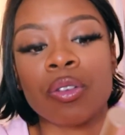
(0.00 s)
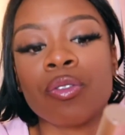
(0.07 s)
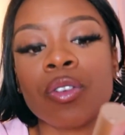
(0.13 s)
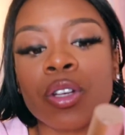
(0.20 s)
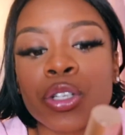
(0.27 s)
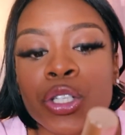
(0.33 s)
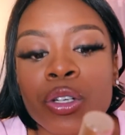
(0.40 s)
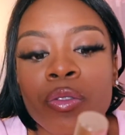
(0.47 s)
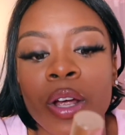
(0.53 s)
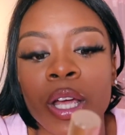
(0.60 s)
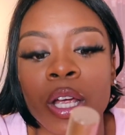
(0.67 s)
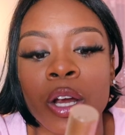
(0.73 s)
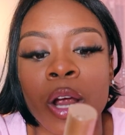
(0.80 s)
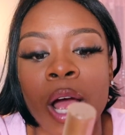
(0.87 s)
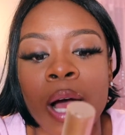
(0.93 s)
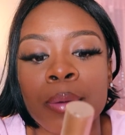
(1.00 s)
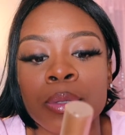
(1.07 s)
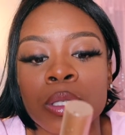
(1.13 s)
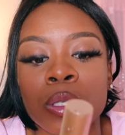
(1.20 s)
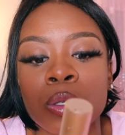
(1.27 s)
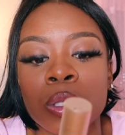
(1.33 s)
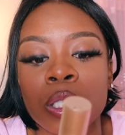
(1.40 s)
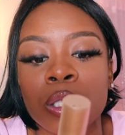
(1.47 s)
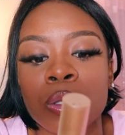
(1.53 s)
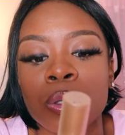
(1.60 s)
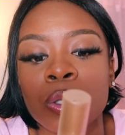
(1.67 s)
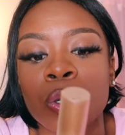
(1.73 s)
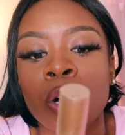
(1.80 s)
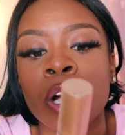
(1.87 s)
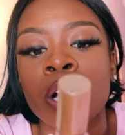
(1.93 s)
finisher right here absolutely new
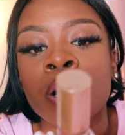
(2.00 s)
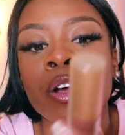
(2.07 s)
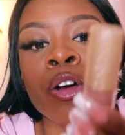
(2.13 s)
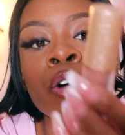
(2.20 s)
york